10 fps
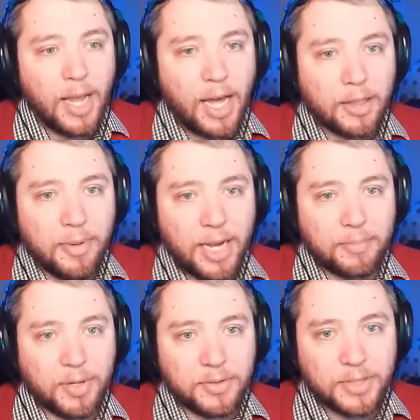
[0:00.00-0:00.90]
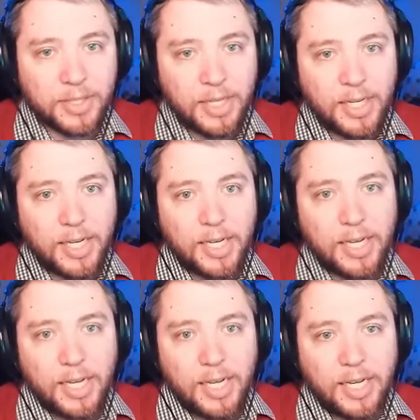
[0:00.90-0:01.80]
On the back post
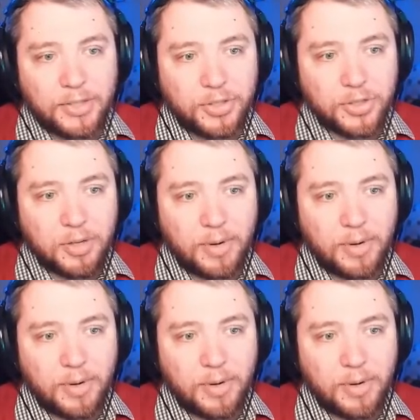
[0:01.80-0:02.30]
is usually